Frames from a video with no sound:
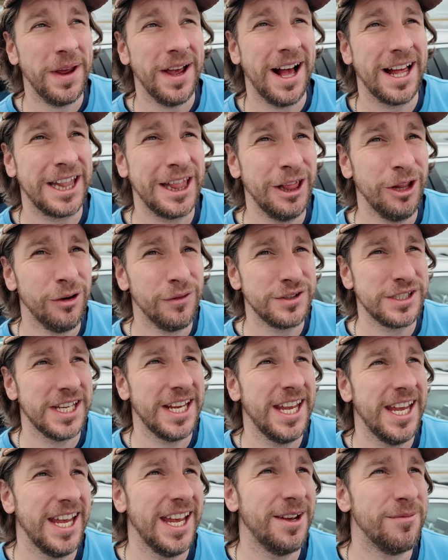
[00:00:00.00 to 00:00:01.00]
it. I'd love to
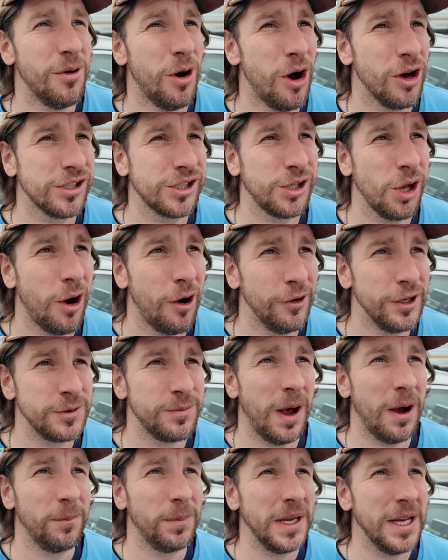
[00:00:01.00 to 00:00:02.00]
hear more stories
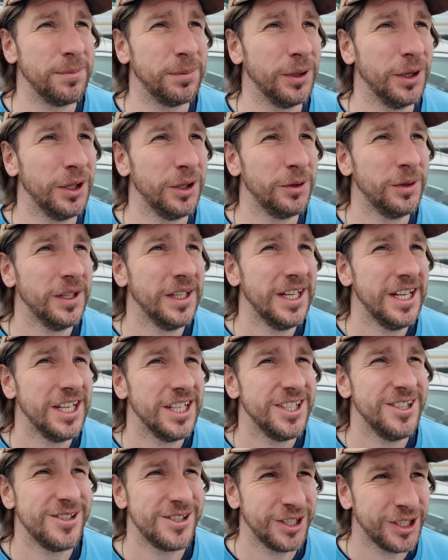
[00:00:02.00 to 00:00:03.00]
about people who
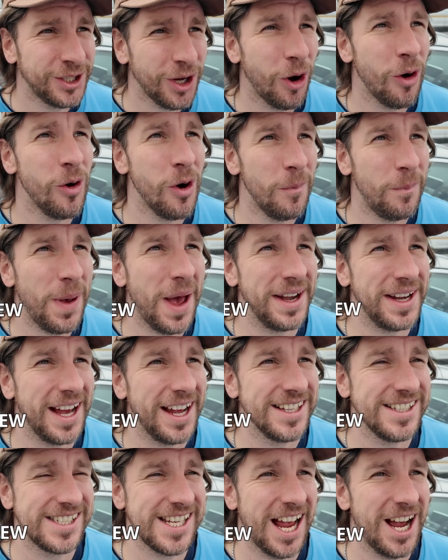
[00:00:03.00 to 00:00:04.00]
used to go up
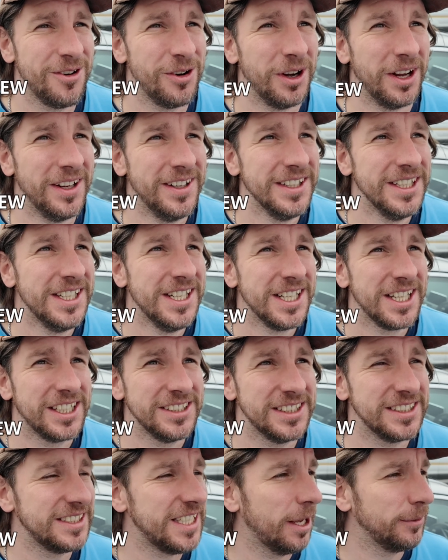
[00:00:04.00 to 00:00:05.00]
Pennine Tower,
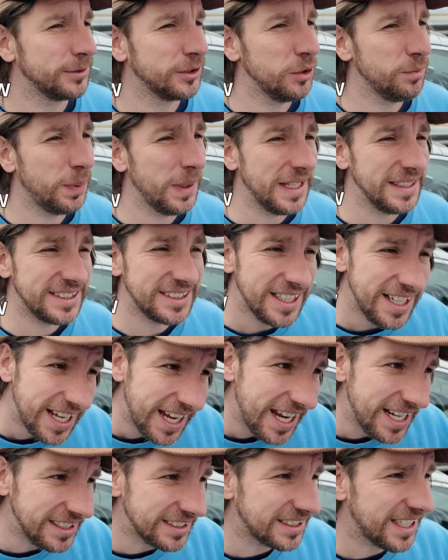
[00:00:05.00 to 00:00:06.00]
because it's an absolute beast.
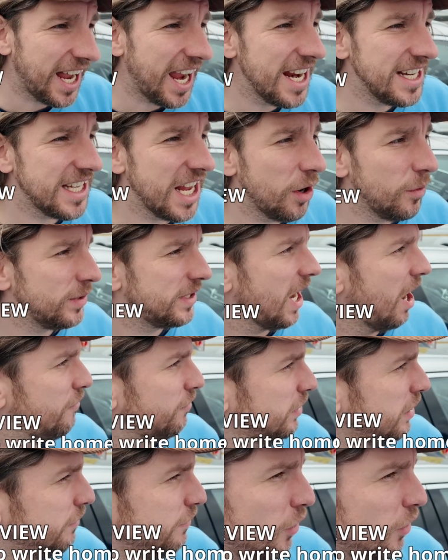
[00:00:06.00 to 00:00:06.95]
Inside, yeah, we're definitely